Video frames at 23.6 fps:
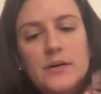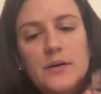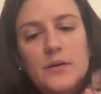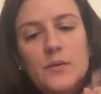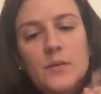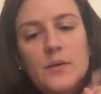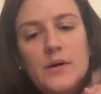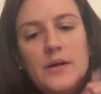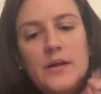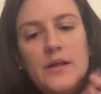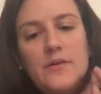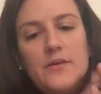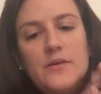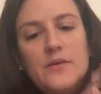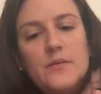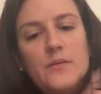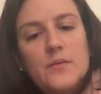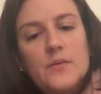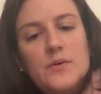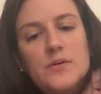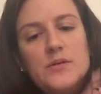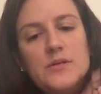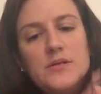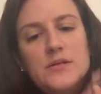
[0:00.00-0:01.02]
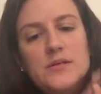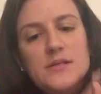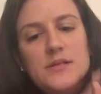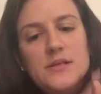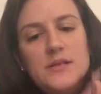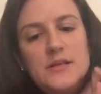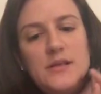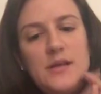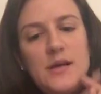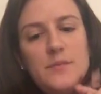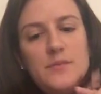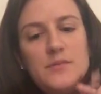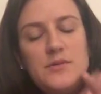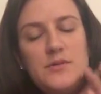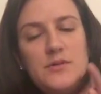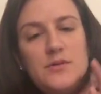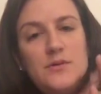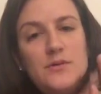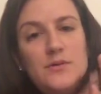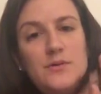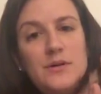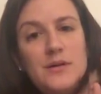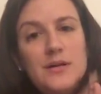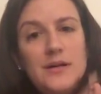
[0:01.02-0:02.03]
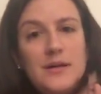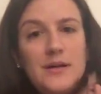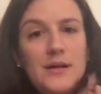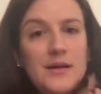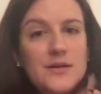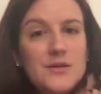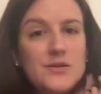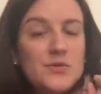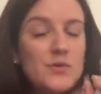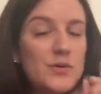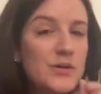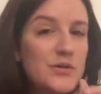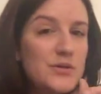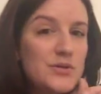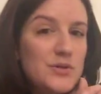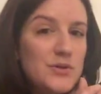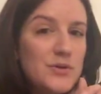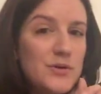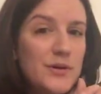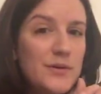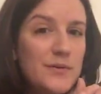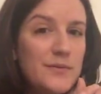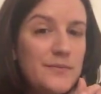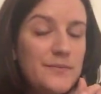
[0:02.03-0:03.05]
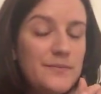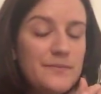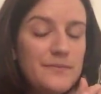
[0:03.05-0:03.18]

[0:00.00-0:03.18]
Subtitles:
one another, which is Neptune and Asteroid Juno.